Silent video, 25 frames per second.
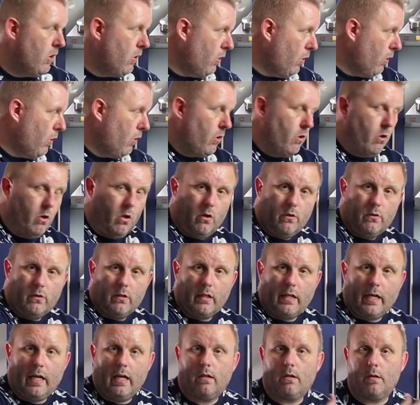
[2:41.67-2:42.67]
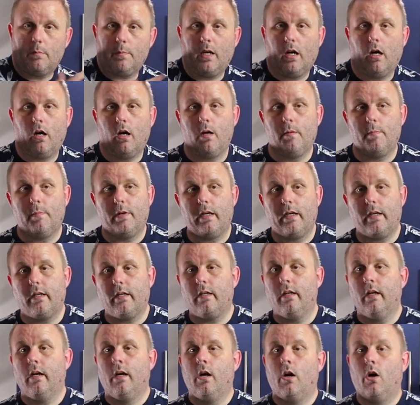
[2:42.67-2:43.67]
or on the counter behind
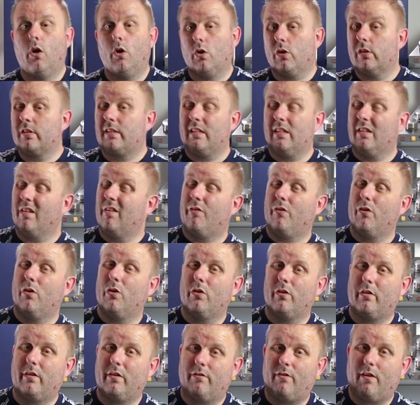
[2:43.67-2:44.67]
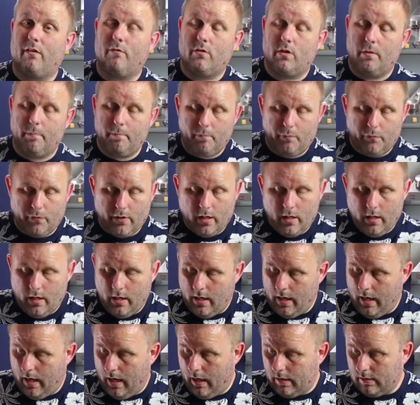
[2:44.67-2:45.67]
me or sit on the floor in the front room.
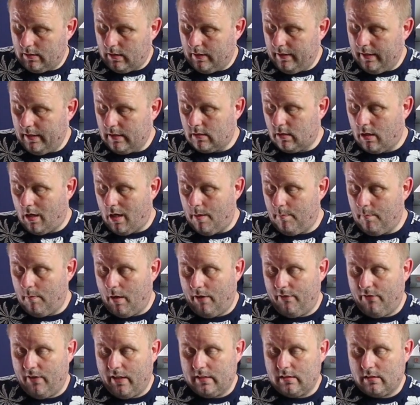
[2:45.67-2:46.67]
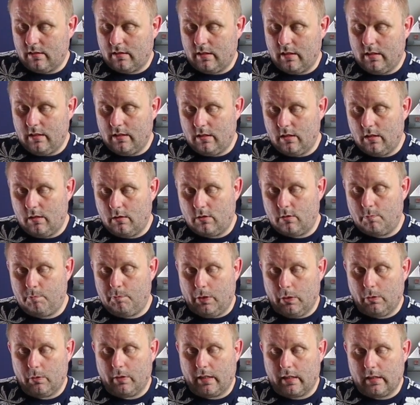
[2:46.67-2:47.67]
So this time I fancied
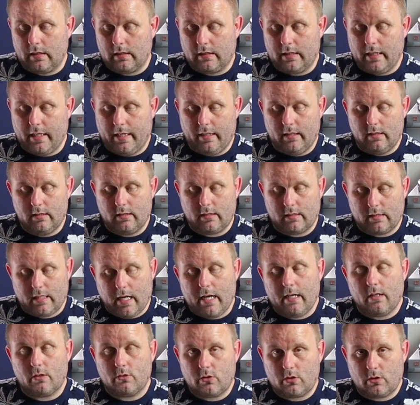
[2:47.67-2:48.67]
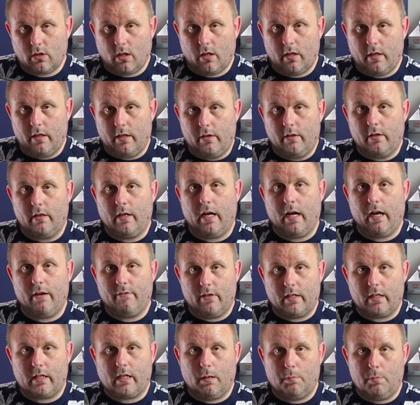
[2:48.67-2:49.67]
building a set, sat outside,
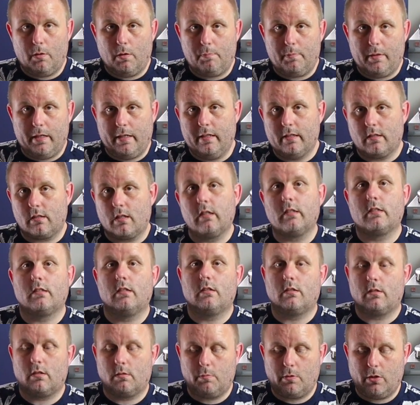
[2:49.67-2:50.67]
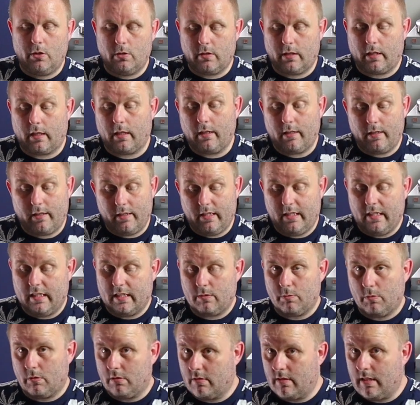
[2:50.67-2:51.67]
having a couple of beers, listening to some music.
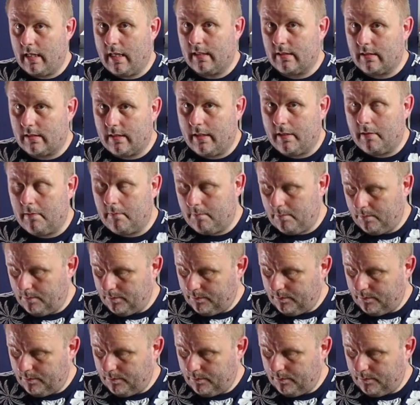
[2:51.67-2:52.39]
This was that set.